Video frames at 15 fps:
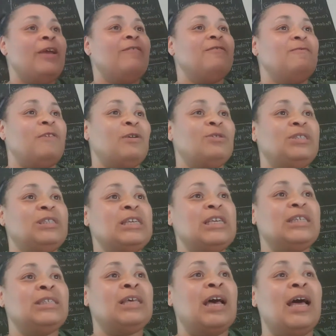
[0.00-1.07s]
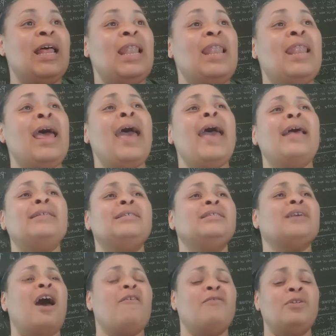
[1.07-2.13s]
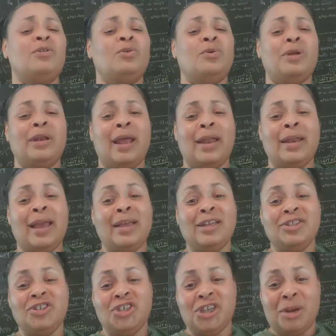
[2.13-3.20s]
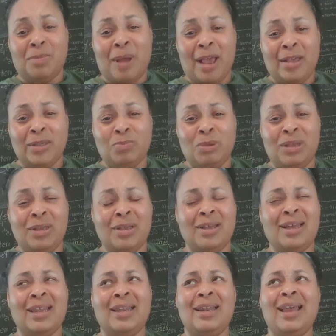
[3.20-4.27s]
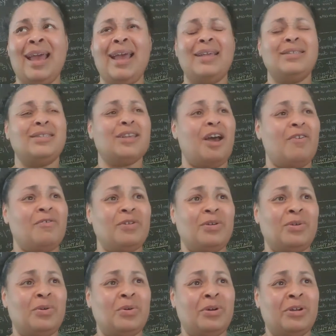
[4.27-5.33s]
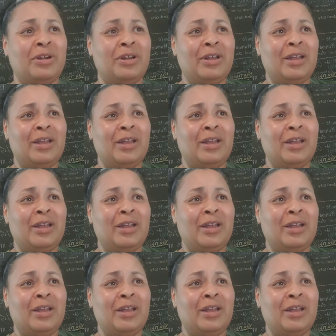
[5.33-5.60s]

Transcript: verse 6 alas sovereign lord now now here's jeremiah speaking alas sovereign lord